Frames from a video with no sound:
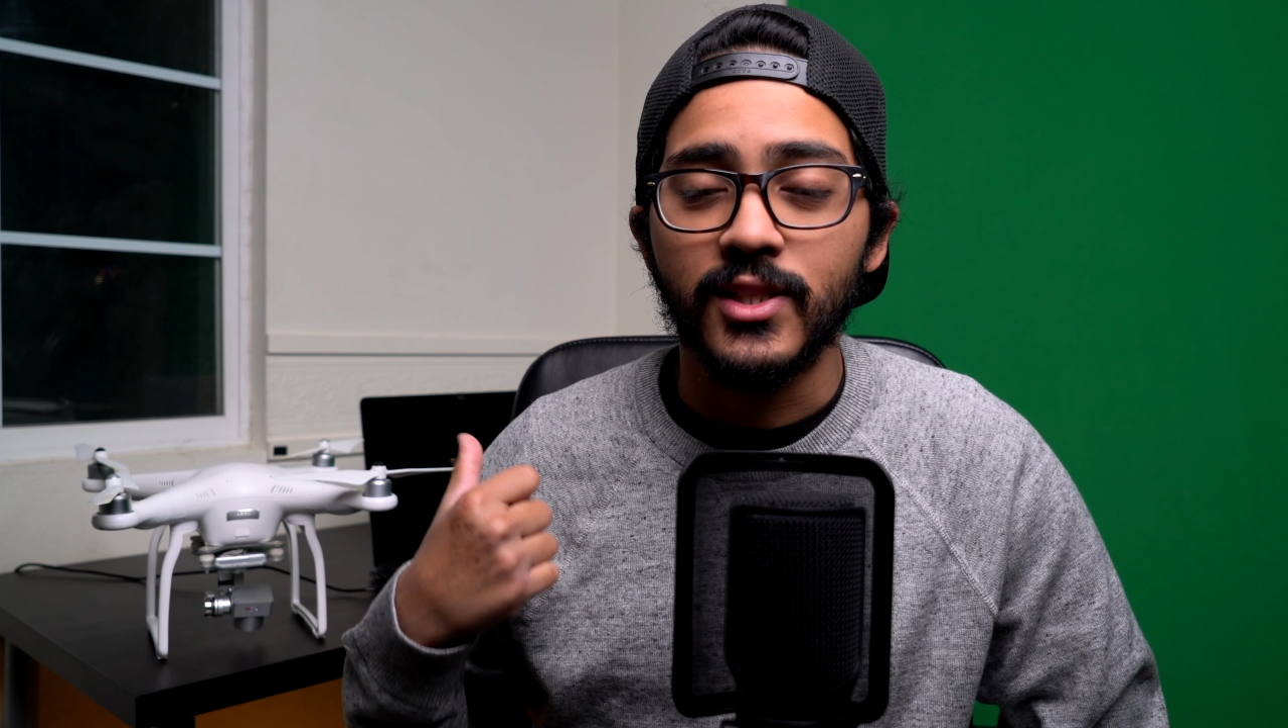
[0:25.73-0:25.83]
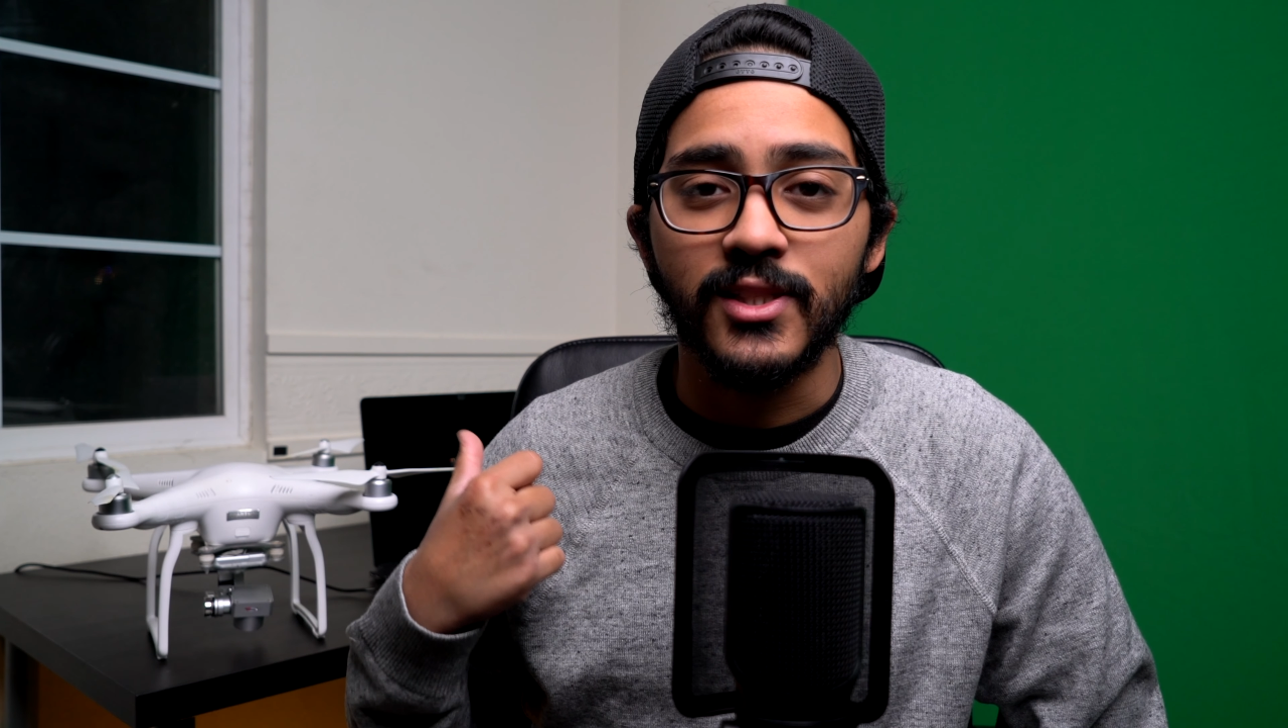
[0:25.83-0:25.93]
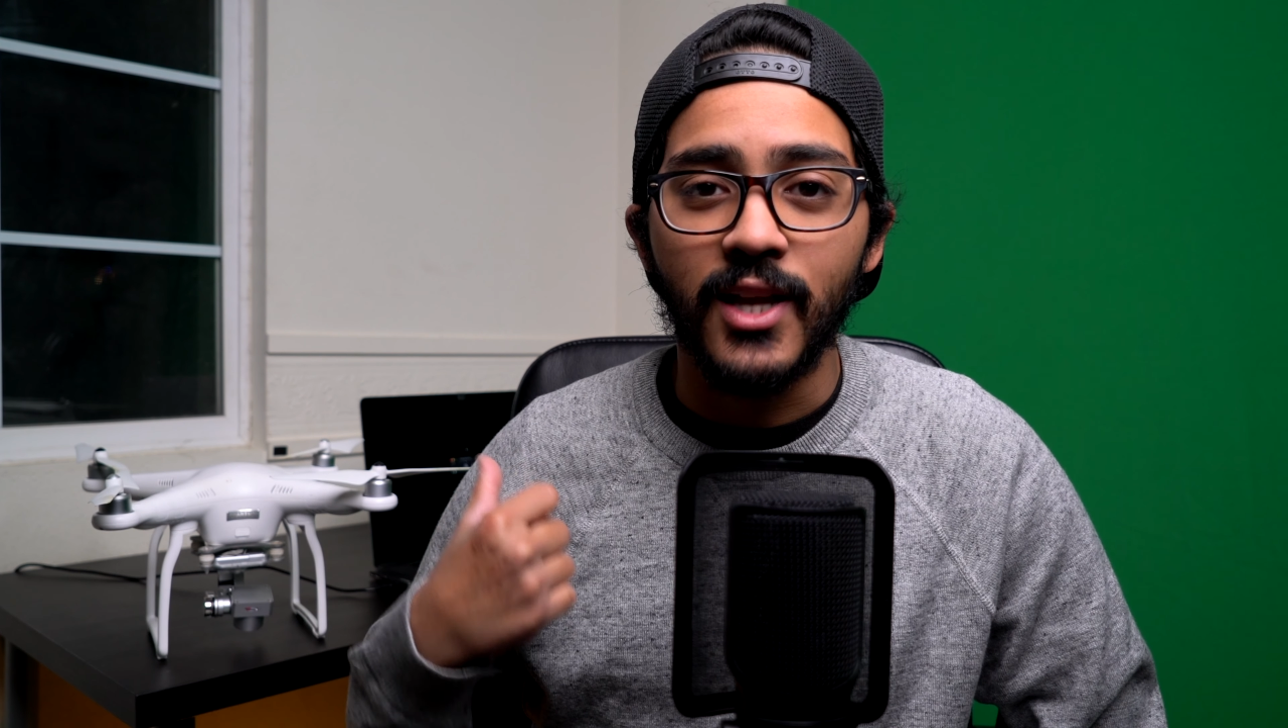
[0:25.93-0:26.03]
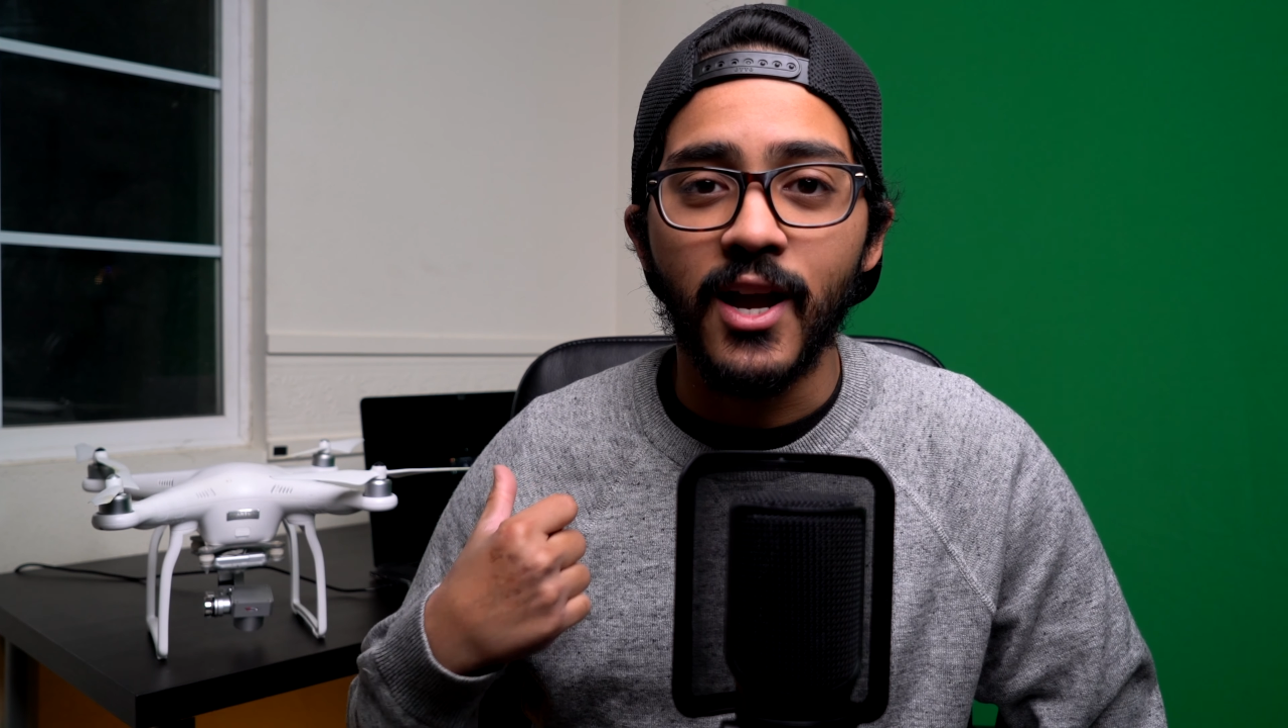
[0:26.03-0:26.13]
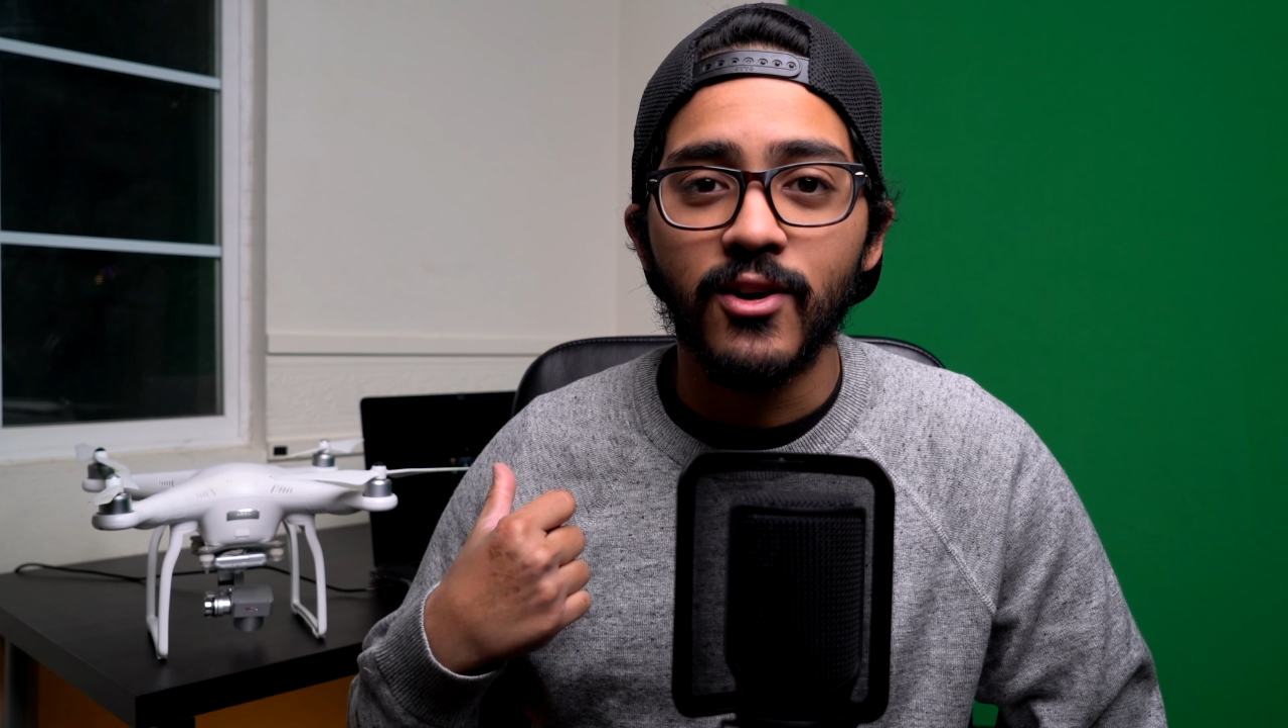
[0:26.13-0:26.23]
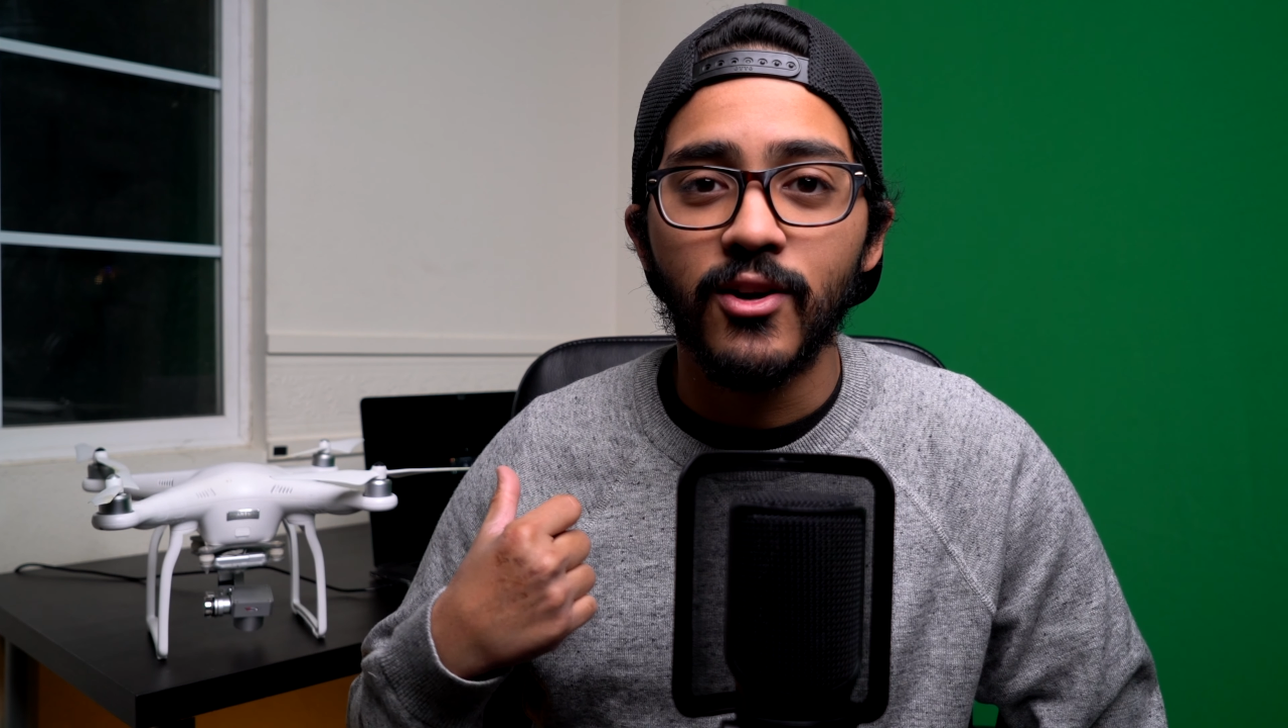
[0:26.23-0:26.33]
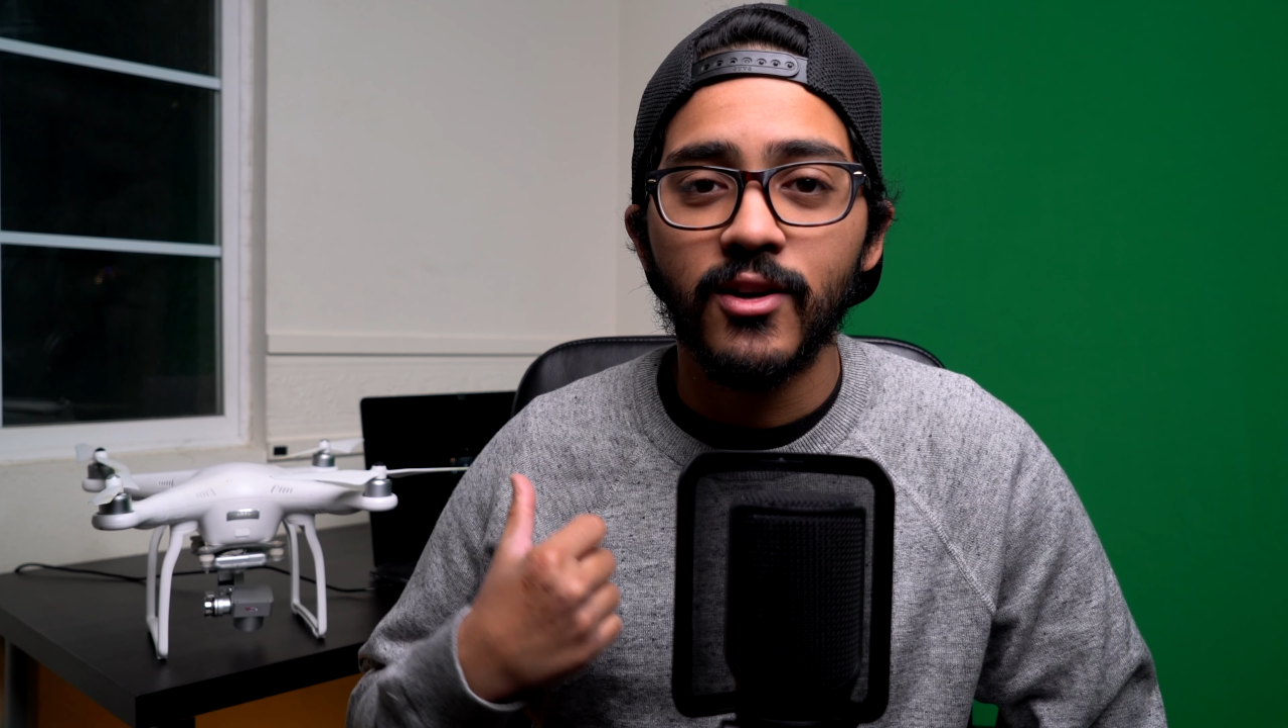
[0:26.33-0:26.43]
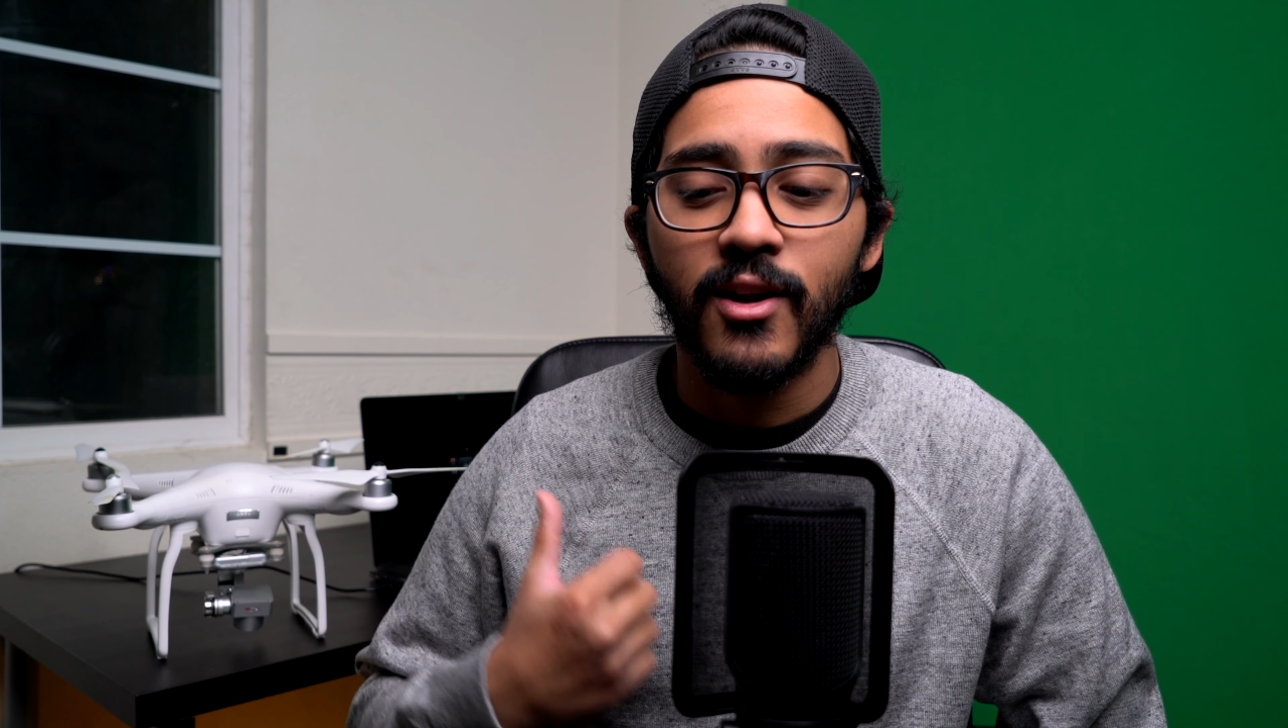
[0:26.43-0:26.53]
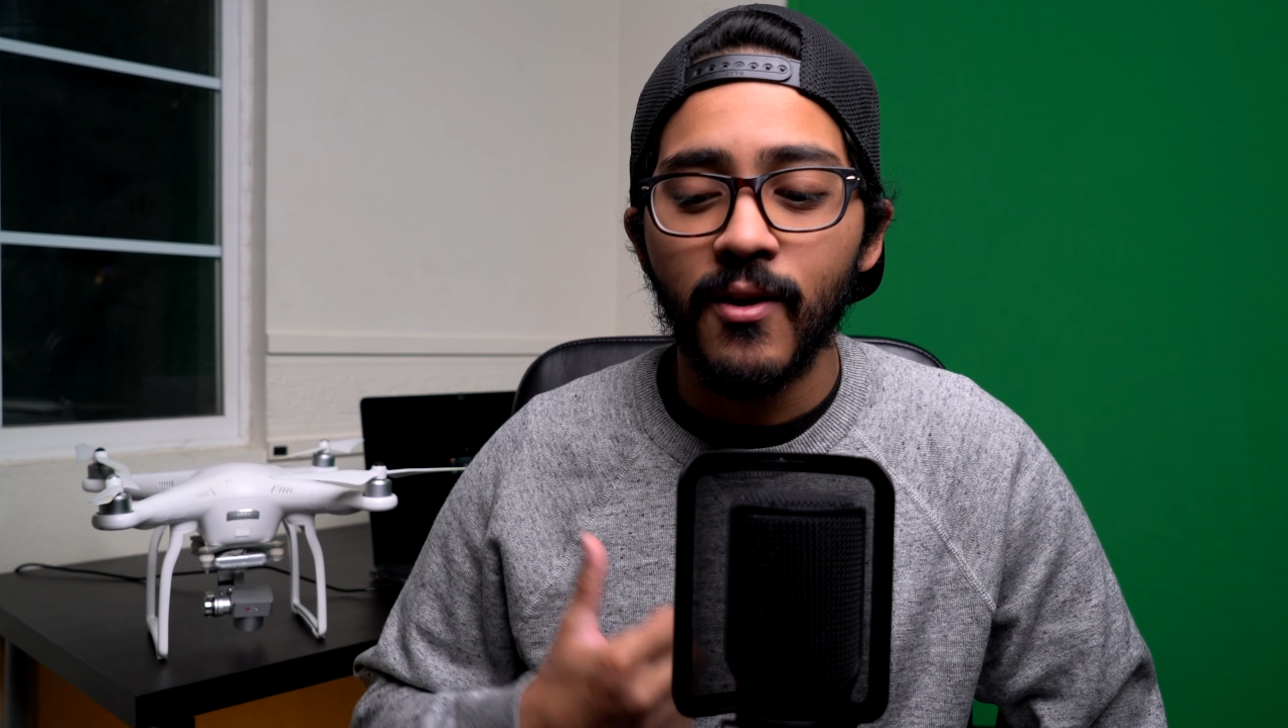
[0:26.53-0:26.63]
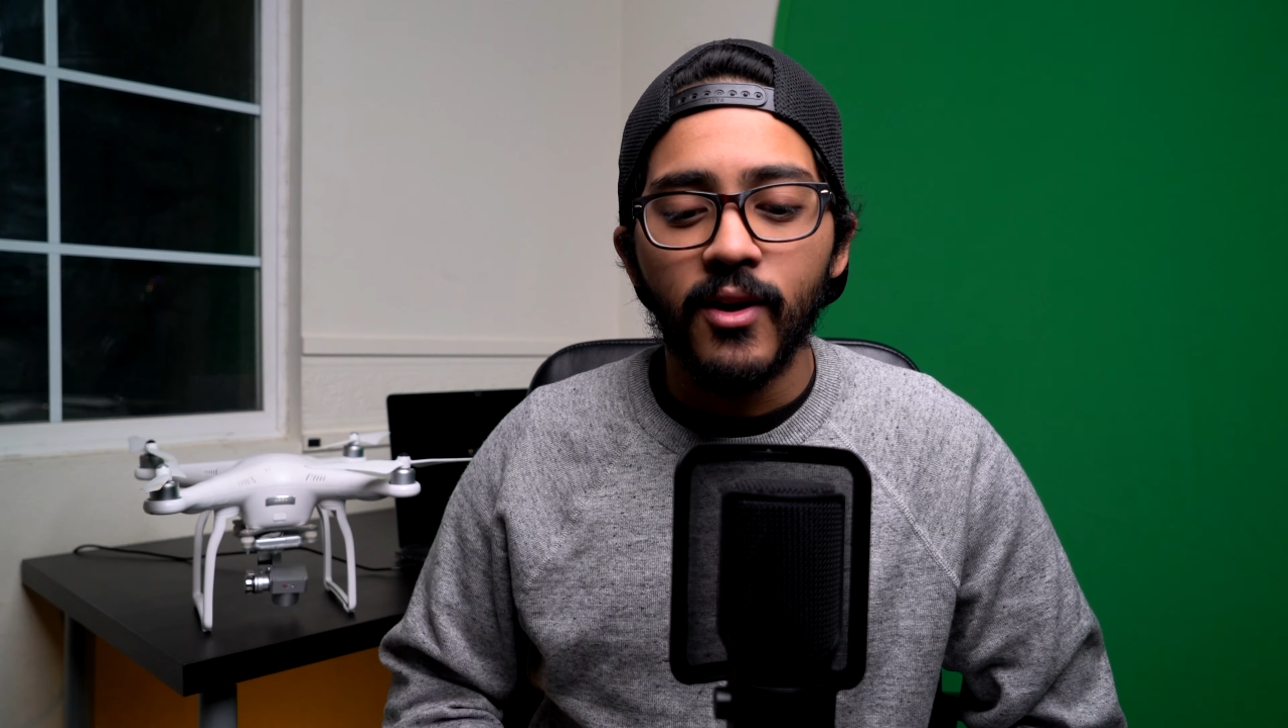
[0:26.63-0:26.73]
Standard.